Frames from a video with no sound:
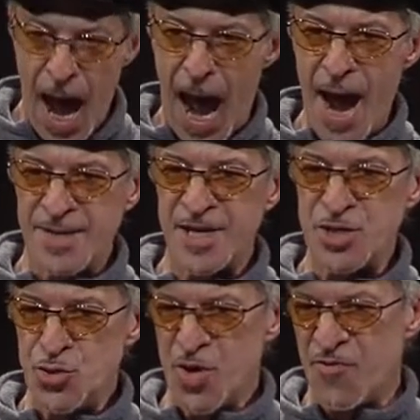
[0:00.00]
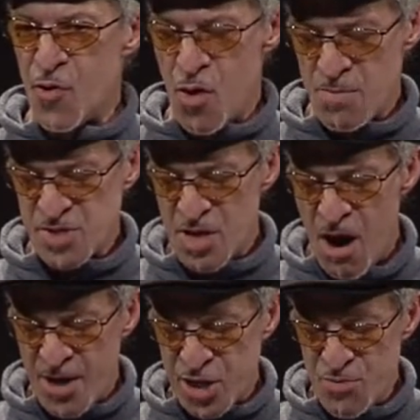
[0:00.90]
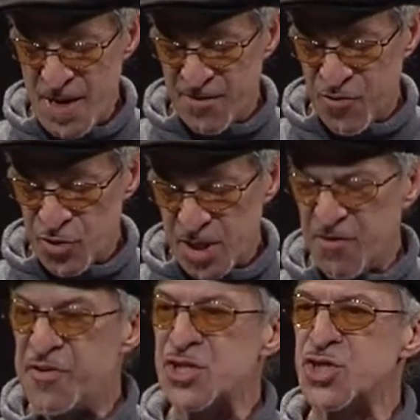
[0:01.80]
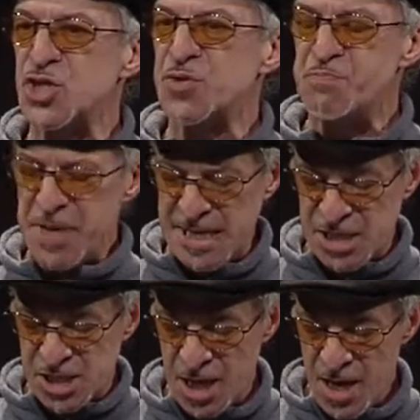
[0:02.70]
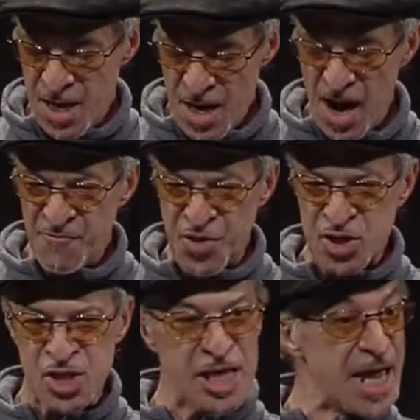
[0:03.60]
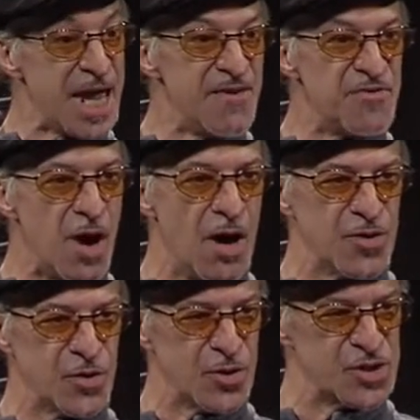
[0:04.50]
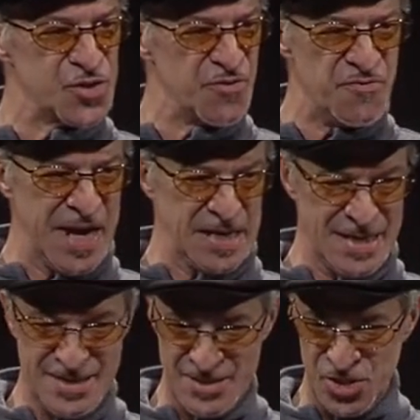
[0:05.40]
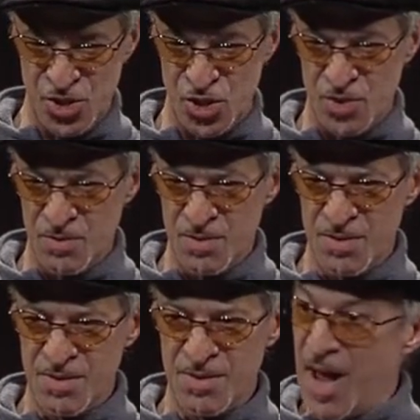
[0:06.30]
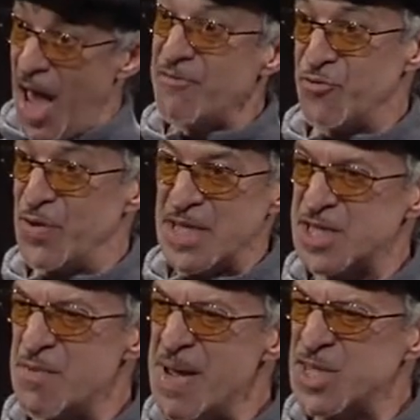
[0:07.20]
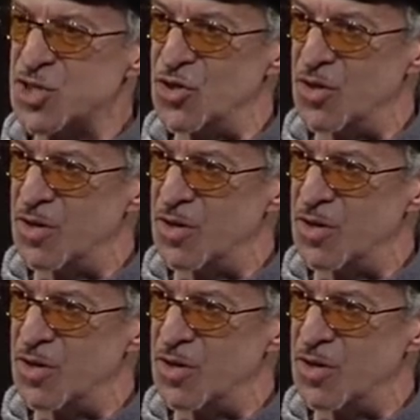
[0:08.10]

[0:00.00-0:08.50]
and a uniformed argument for the deficient piece of the slave under surveillance every semester.